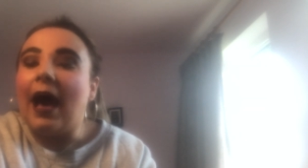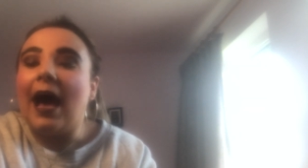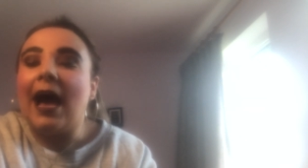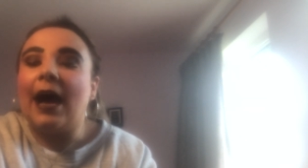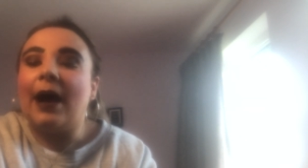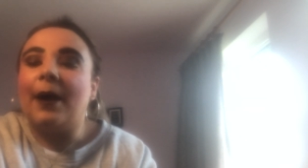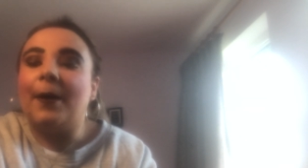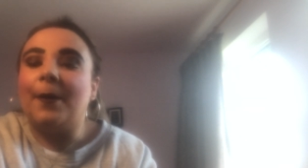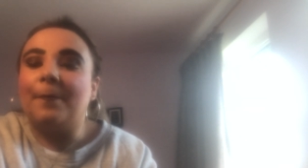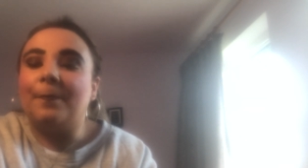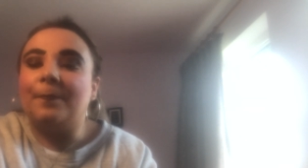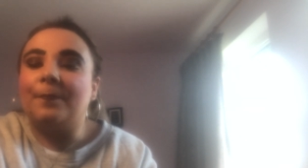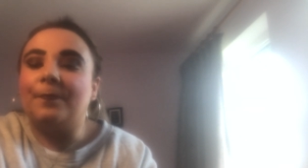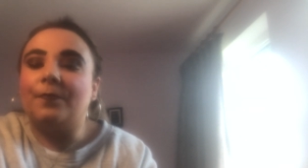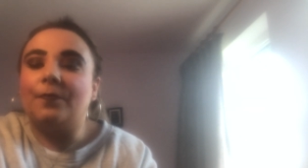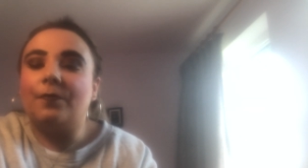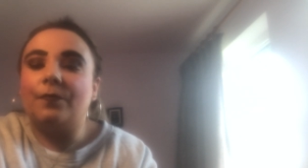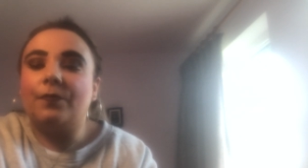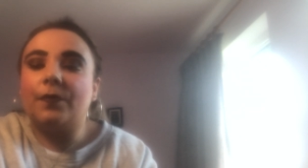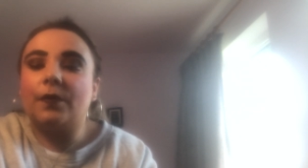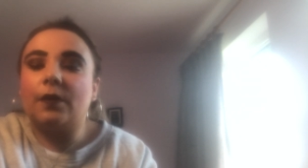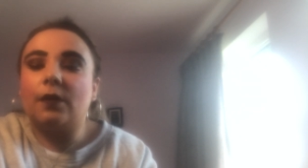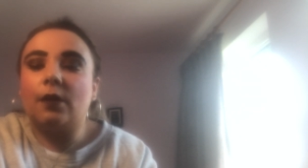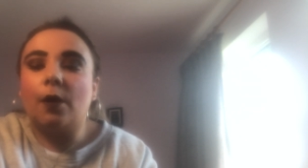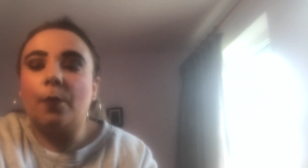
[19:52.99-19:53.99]
Um,
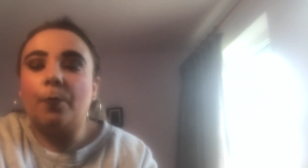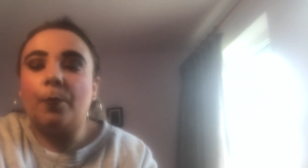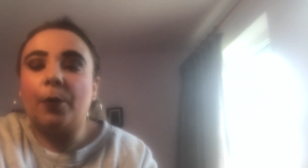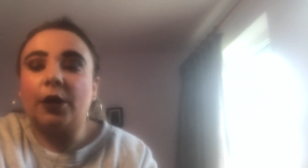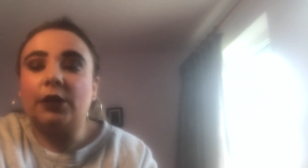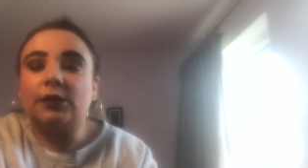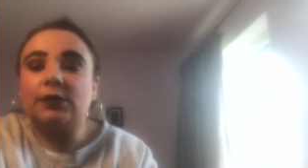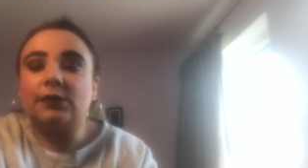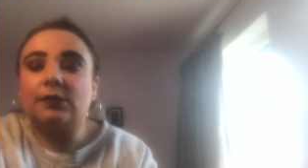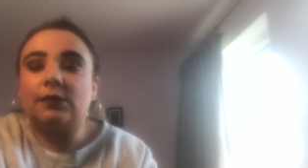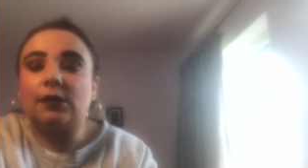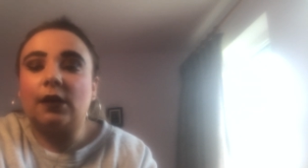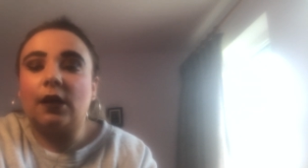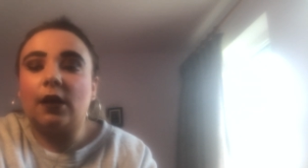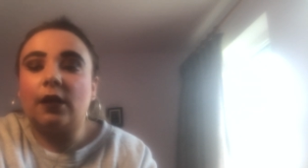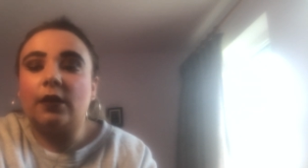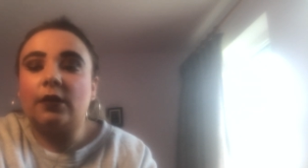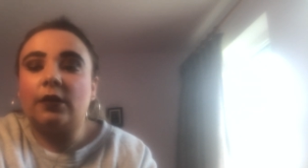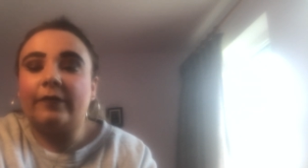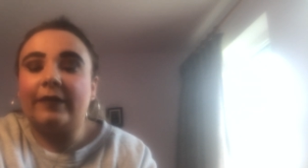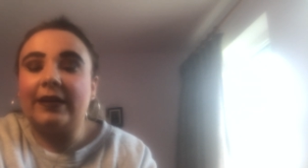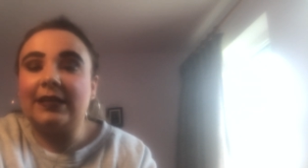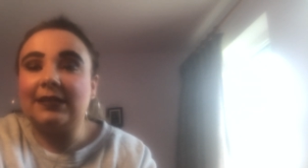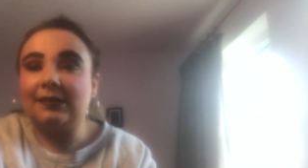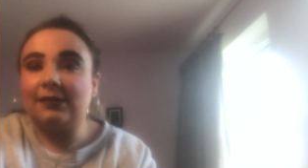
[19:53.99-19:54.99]
but
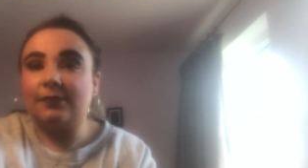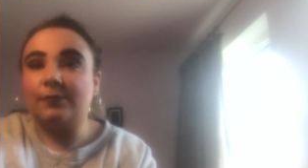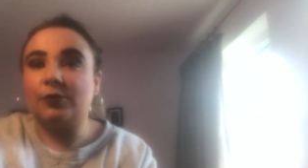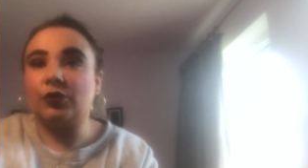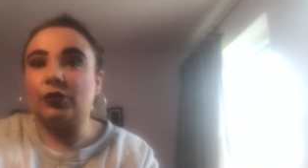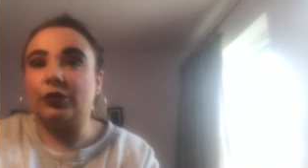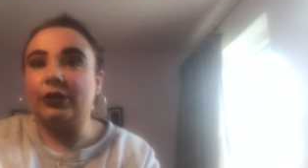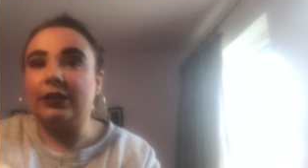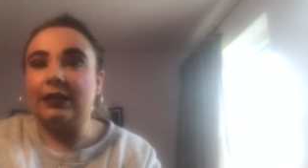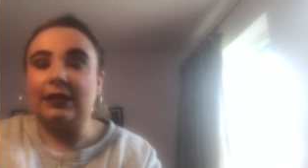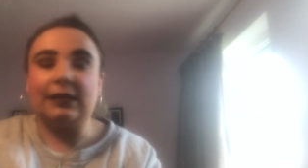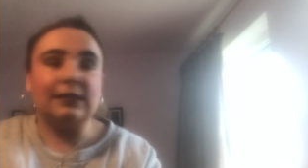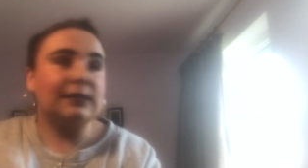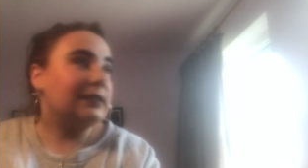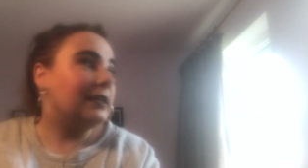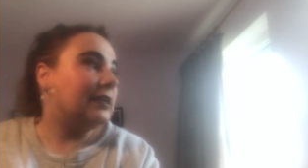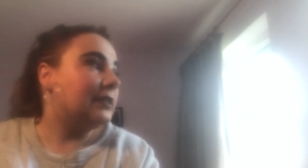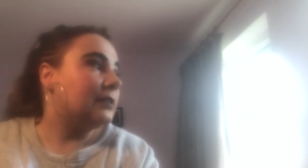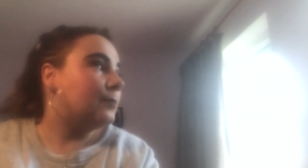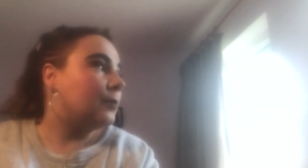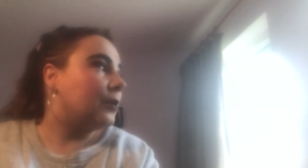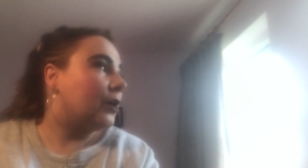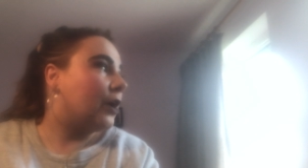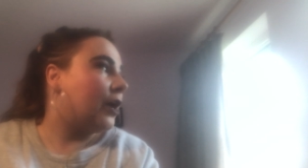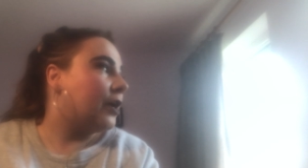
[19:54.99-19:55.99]
the reason I'm showing you this
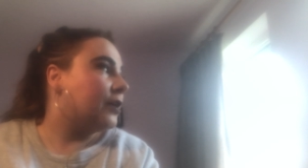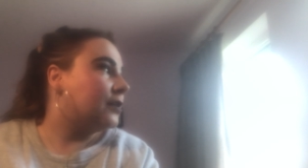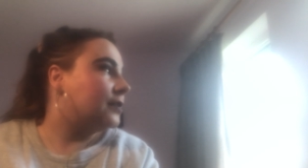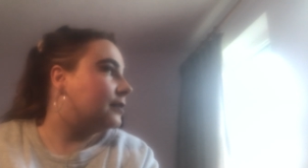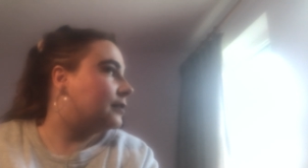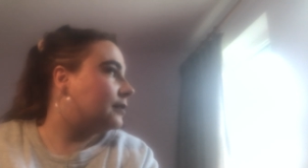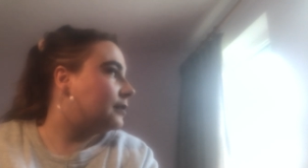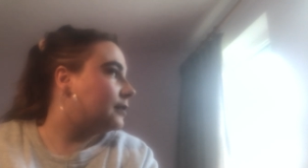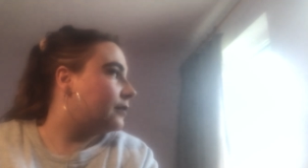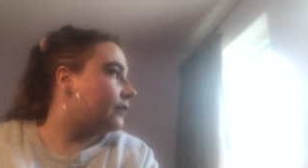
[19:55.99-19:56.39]
is because